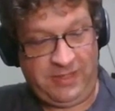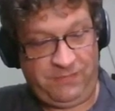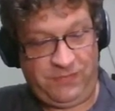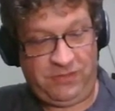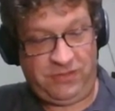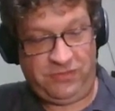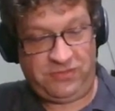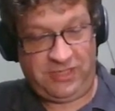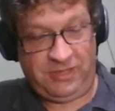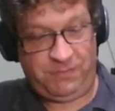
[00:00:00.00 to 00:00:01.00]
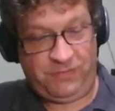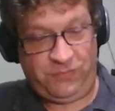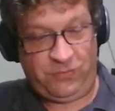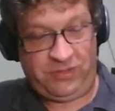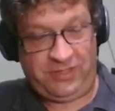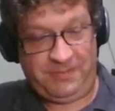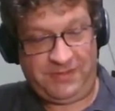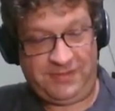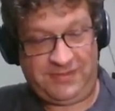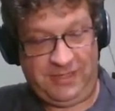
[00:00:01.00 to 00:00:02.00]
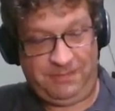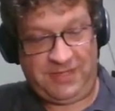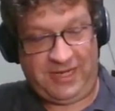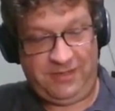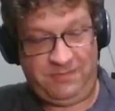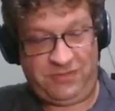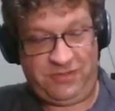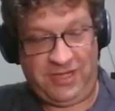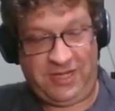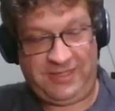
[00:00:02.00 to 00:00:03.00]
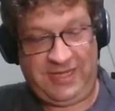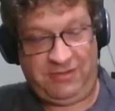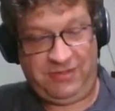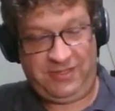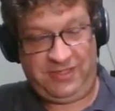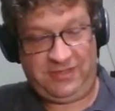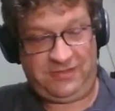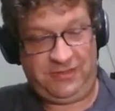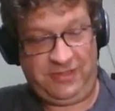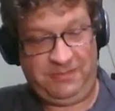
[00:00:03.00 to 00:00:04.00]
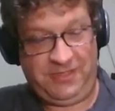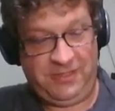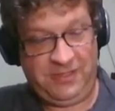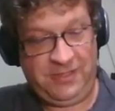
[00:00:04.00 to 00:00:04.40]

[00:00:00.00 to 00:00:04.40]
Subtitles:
If you use skip before limit, the skipped items are not counted against the limit.